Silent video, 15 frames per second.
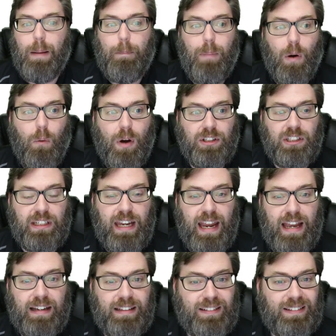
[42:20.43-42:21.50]
But once
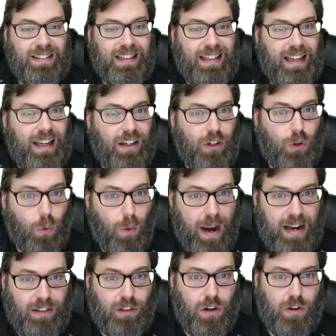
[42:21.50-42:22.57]
again,
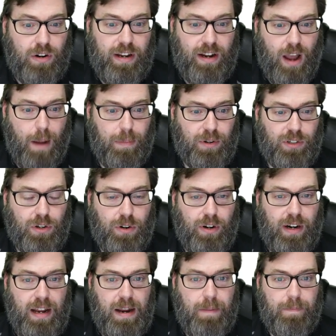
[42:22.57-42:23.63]
great learning
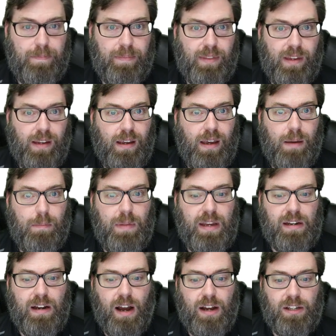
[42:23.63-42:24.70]
opportunity,
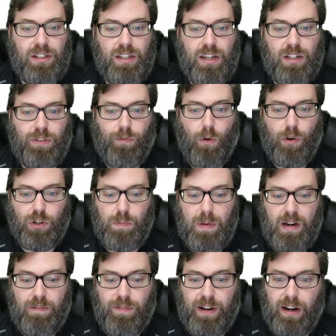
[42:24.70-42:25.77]
because this forced
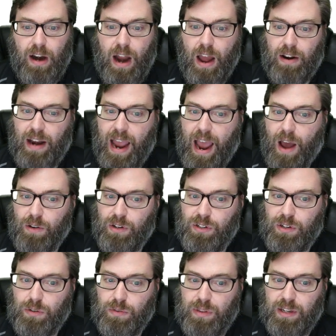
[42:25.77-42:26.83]
me to figure out how to
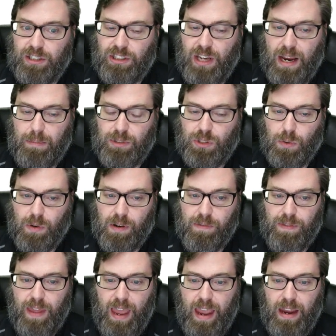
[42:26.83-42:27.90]
do the same sort
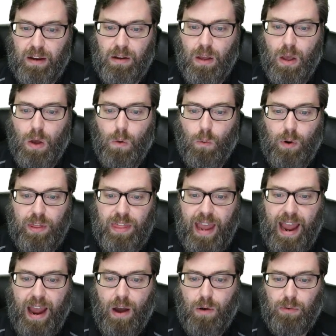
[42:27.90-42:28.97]
of thing
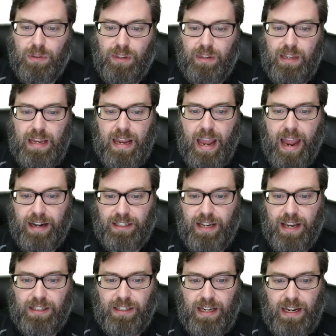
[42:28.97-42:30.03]
without the
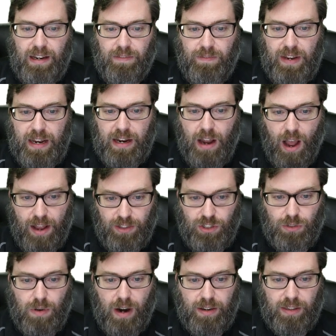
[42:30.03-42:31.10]
xsenv
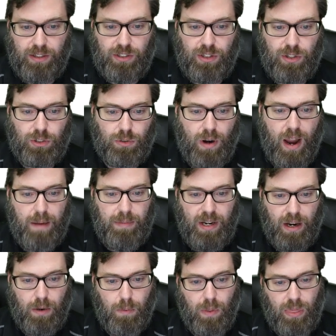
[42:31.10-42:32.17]
construct that's described
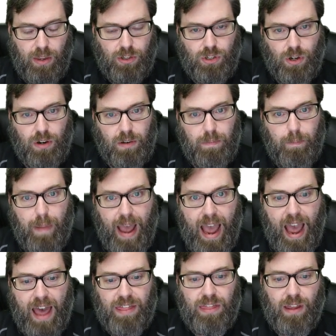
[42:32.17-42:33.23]
here with the certain
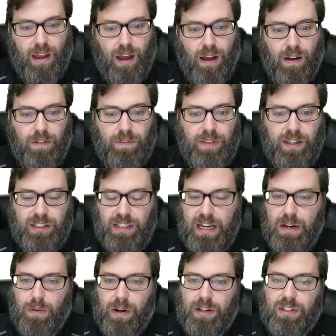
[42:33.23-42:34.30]
path of the
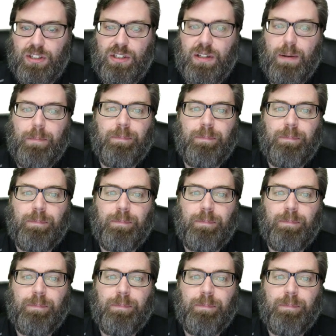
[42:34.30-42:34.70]
secrets.